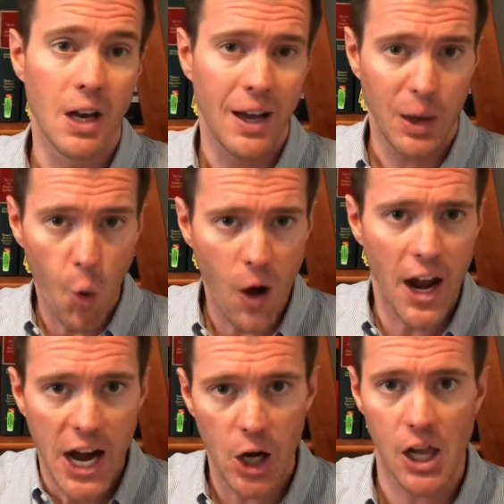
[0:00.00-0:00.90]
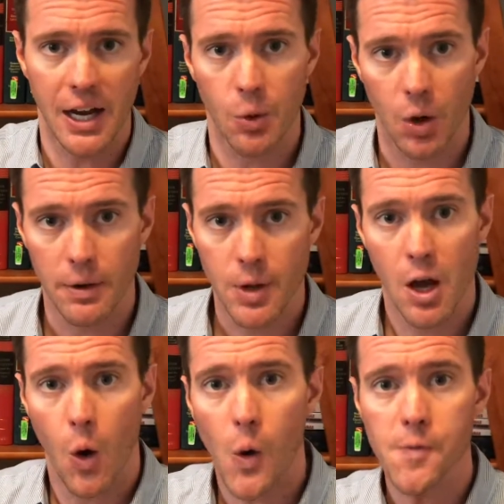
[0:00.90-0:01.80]
and 1 airline one.
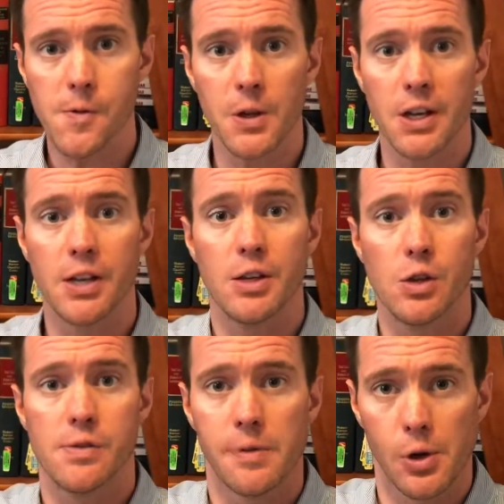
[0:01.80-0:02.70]
Hopefully you've